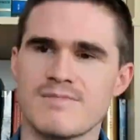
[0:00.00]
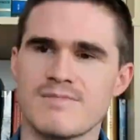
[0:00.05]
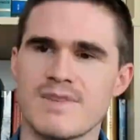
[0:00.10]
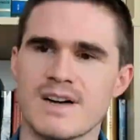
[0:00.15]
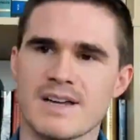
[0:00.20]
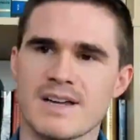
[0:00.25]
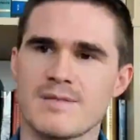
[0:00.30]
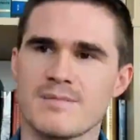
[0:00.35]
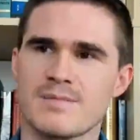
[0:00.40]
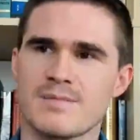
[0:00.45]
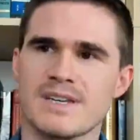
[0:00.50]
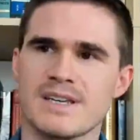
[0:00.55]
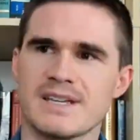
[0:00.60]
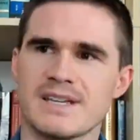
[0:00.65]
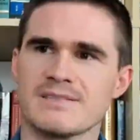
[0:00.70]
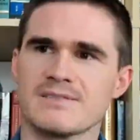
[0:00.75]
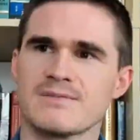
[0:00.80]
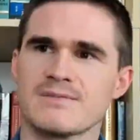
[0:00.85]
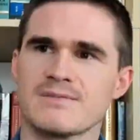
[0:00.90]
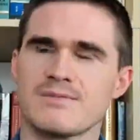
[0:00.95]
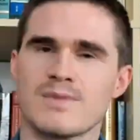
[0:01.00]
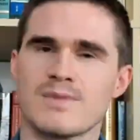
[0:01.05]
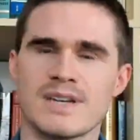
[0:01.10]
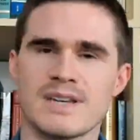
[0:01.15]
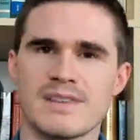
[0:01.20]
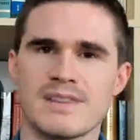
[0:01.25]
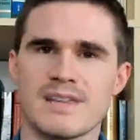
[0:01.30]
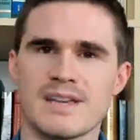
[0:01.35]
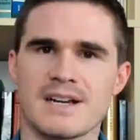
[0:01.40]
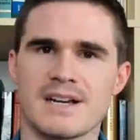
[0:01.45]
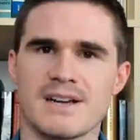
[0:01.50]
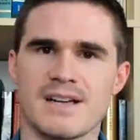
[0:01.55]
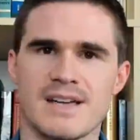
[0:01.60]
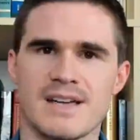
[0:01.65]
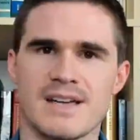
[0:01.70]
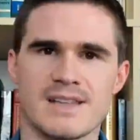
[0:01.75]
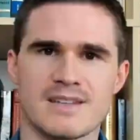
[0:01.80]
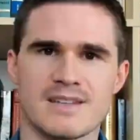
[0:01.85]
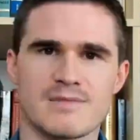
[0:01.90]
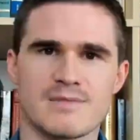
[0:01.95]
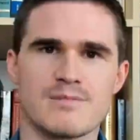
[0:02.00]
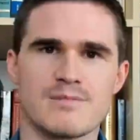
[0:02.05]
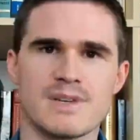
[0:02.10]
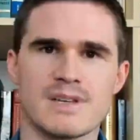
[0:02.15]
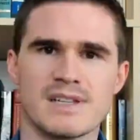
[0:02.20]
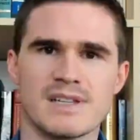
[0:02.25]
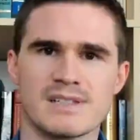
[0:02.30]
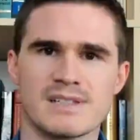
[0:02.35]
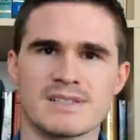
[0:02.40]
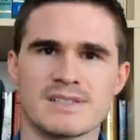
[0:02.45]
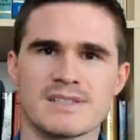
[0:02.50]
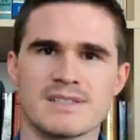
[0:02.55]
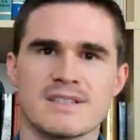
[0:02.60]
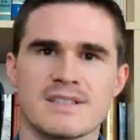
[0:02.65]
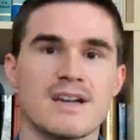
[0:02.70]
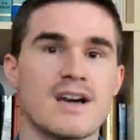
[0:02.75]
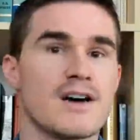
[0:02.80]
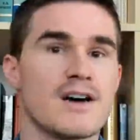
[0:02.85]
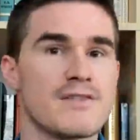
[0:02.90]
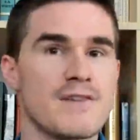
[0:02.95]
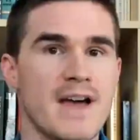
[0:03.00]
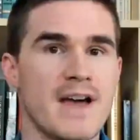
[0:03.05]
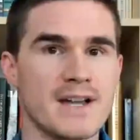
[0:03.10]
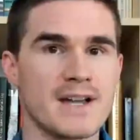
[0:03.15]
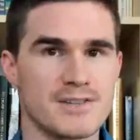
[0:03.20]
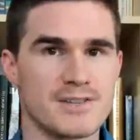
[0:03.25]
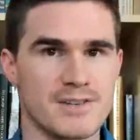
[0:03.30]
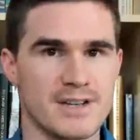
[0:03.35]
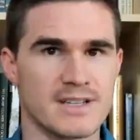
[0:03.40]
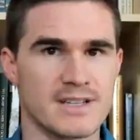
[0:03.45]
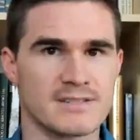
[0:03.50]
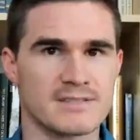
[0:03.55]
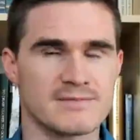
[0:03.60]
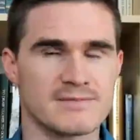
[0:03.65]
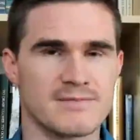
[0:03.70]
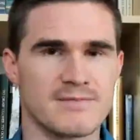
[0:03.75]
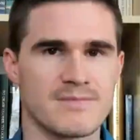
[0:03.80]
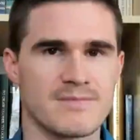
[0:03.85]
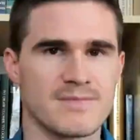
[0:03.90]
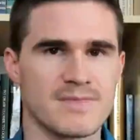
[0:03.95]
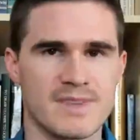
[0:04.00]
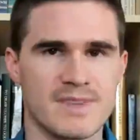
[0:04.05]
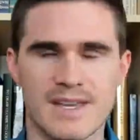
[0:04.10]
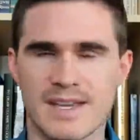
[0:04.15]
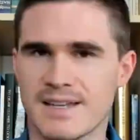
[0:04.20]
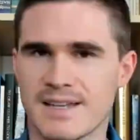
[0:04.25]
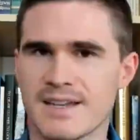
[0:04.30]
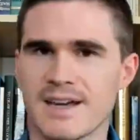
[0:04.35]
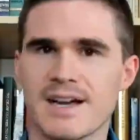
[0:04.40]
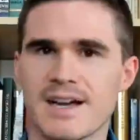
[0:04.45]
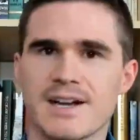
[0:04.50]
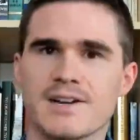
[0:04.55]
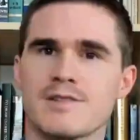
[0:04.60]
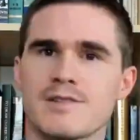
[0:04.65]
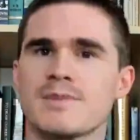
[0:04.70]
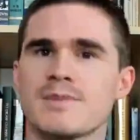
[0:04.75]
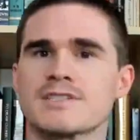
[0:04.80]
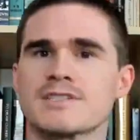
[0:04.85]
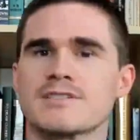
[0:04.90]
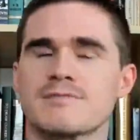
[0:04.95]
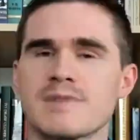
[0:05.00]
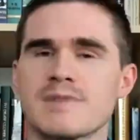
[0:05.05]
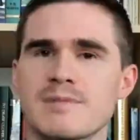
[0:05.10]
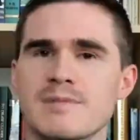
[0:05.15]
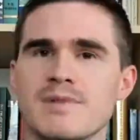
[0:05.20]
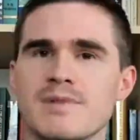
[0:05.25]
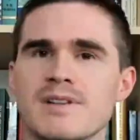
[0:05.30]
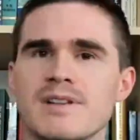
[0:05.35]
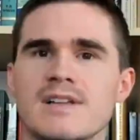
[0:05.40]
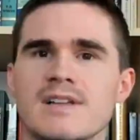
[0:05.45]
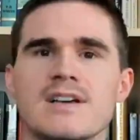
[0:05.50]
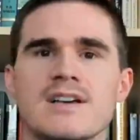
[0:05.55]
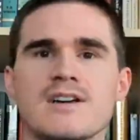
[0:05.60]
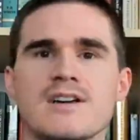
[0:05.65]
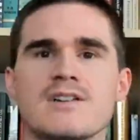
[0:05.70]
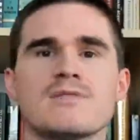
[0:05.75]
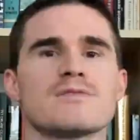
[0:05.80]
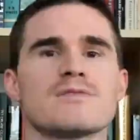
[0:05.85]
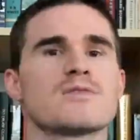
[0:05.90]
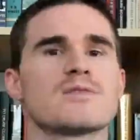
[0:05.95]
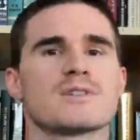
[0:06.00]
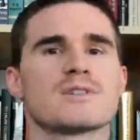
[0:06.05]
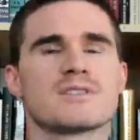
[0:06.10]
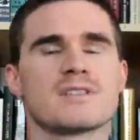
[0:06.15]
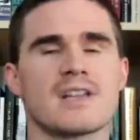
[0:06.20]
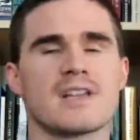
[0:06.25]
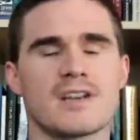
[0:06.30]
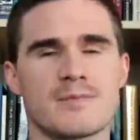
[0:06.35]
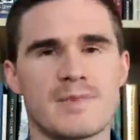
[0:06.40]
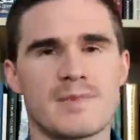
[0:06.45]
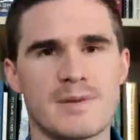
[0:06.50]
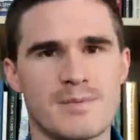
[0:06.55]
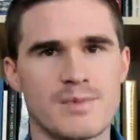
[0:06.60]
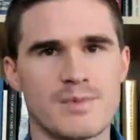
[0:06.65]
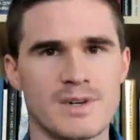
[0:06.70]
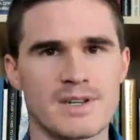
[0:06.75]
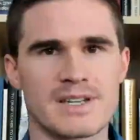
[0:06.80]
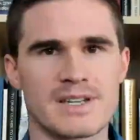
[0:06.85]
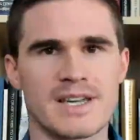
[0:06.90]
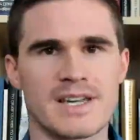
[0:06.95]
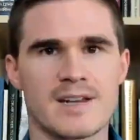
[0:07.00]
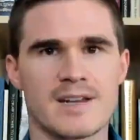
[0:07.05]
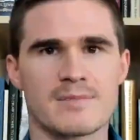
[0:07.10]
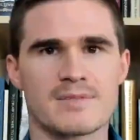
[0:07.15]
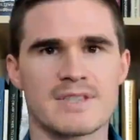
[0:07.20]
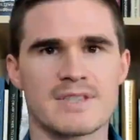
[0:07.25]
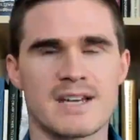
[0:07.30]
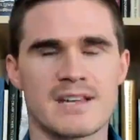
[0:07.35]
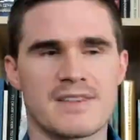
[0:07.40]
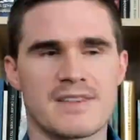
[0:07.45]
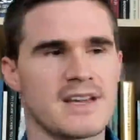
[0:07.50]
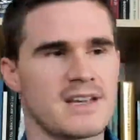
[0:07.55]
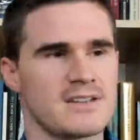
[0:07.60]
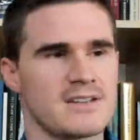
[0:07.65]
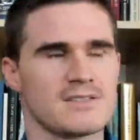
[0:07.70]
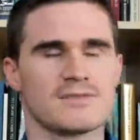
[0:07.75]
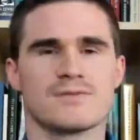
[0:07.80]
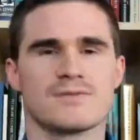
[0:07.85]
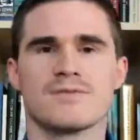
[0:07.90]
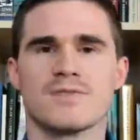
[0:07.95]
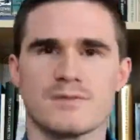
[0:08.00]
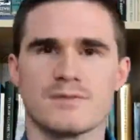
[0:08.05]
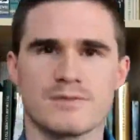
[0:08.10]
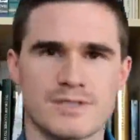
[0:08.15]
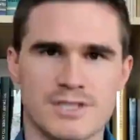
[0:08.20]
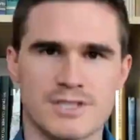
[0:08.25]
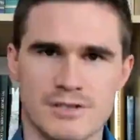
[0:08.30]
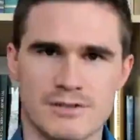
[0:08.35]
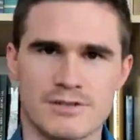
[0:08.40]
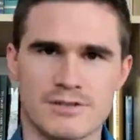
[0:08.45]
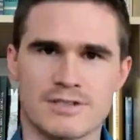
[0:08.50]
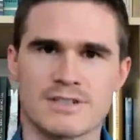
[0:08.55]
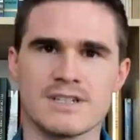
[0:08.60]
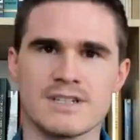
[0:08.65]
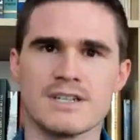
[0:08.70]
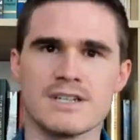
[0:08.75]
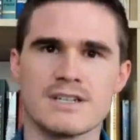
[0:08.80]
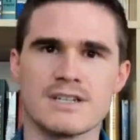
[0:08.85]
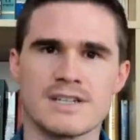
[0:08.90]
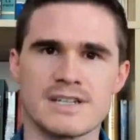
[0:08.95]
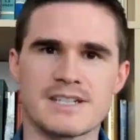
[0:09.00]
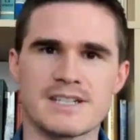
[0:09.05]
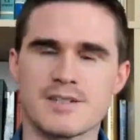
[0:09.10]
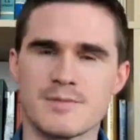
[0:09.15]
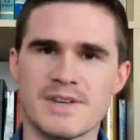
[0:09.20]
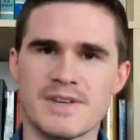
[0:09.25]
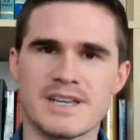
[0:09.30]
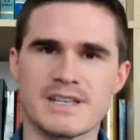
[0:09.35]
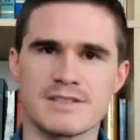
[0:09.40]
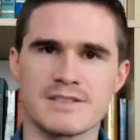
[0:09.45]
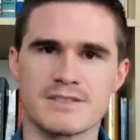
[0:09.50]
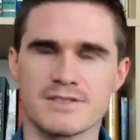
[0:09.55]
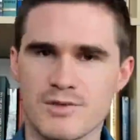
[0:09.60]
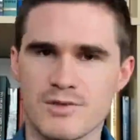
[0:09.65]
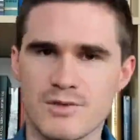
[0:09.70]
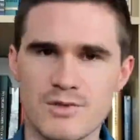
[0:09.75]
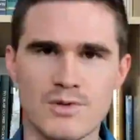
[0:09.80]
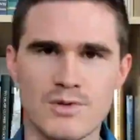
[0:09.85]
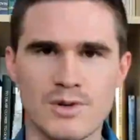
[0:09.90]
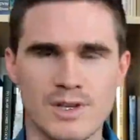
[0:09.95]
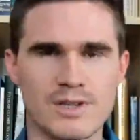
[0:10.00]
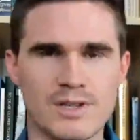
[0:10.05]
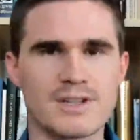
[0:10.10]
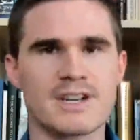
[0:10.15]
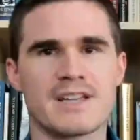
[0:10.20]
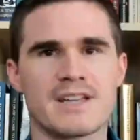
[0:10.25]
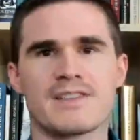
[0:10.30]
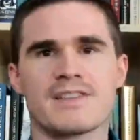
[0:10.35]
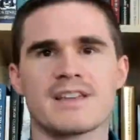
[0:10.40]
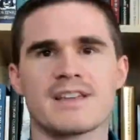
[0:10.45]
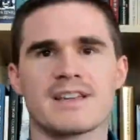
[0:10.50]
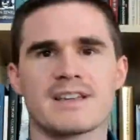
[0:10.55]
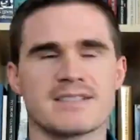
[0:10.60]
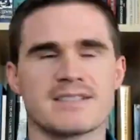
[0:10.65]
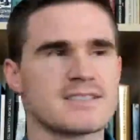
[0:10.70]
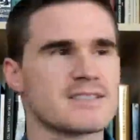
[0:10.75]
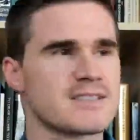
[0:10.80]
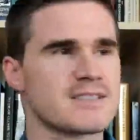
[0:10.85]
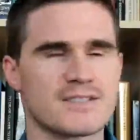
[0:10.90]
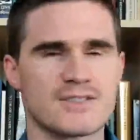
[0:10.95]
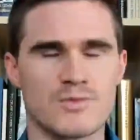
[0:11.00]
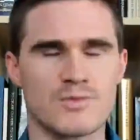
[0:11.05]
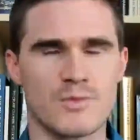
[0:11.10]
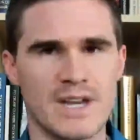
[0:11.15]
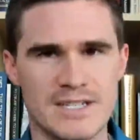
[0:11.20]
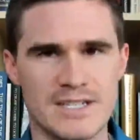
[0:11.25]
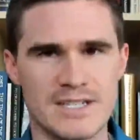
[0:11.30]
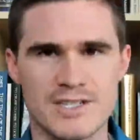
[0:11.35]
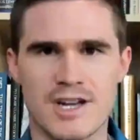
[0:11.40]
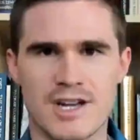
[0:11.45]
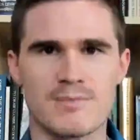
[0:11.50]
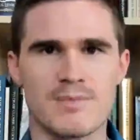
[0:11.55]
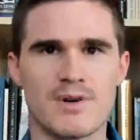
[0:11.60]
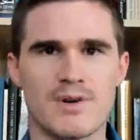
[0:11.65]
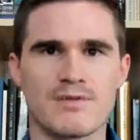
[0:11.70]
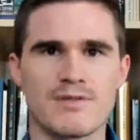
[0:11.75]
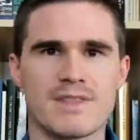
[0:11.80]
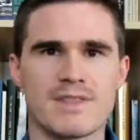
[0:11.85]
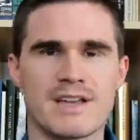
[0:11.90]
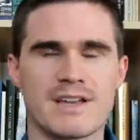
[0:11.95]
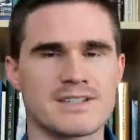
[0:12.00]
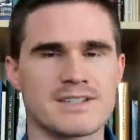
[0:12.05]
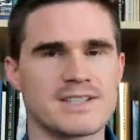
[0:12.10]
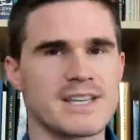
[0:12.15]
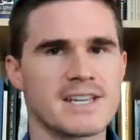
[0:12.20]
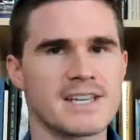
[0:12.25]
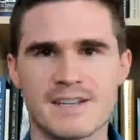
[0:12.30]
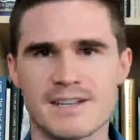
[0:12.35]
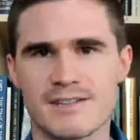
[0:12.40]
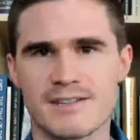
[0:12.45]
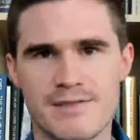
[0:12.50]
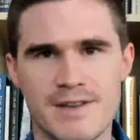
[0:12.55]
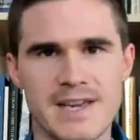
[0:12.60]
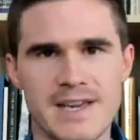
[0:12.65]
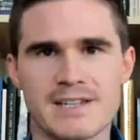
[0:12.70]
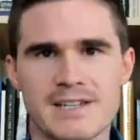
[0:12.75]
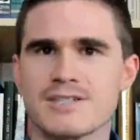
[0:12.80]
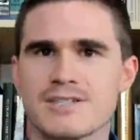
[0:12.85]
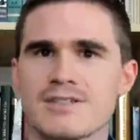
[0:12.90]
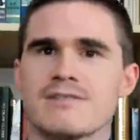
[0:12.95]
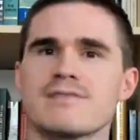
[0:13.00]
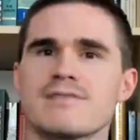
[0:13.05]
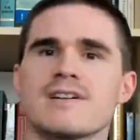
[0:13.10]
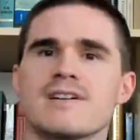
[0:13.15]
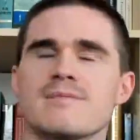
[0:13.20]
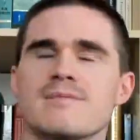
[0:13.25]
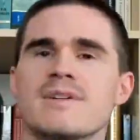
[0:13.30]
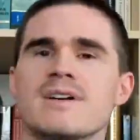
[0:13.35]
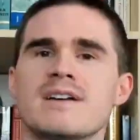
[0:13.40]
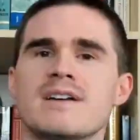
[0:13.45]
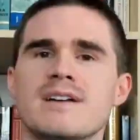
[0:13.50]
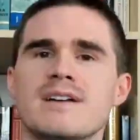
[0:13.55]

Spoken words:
a company went in there and built a factory and hired a bunch of people. Of course, a lot of people would get upset at that. Oh, those children, they need to be in school learning things. It's a sweatshop over there, taking advantage of them.